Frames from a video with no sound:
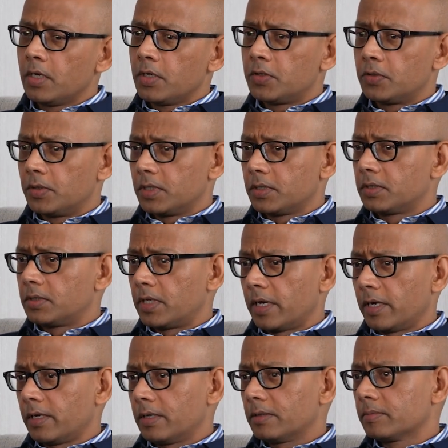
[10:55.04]
To this
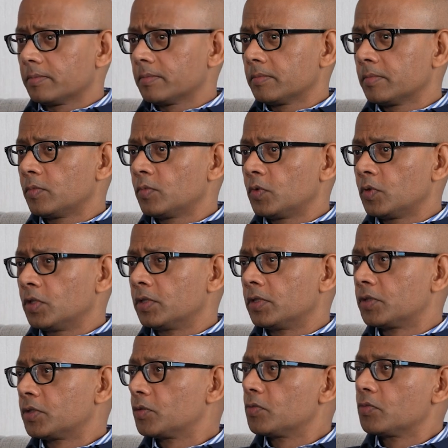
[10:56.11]
day,
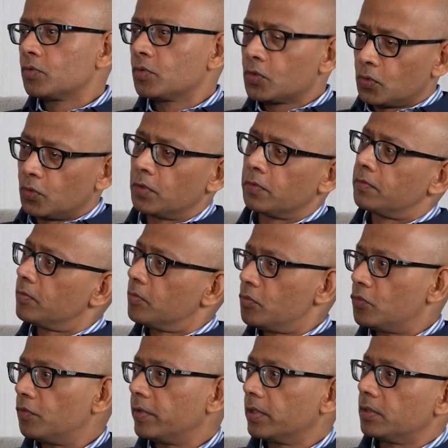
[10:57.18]
it's sort of
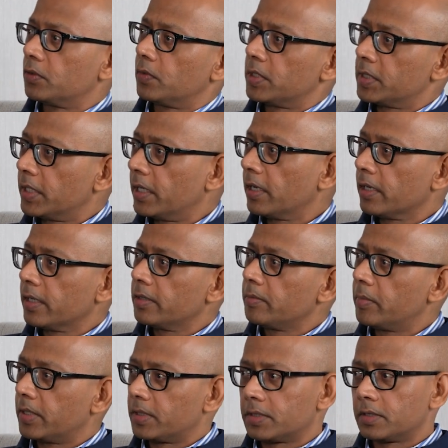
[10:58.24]
moving towards AI,
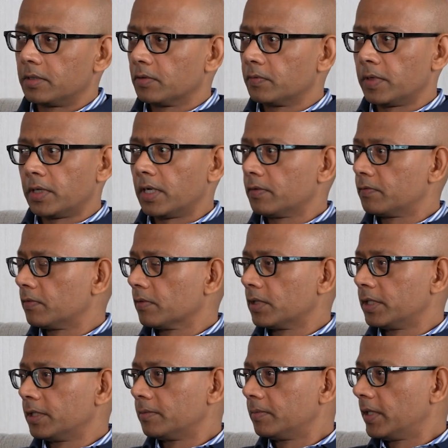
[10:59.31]
but still we're not
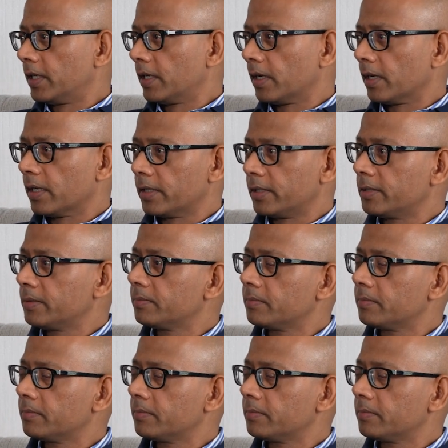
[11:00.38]
fully AI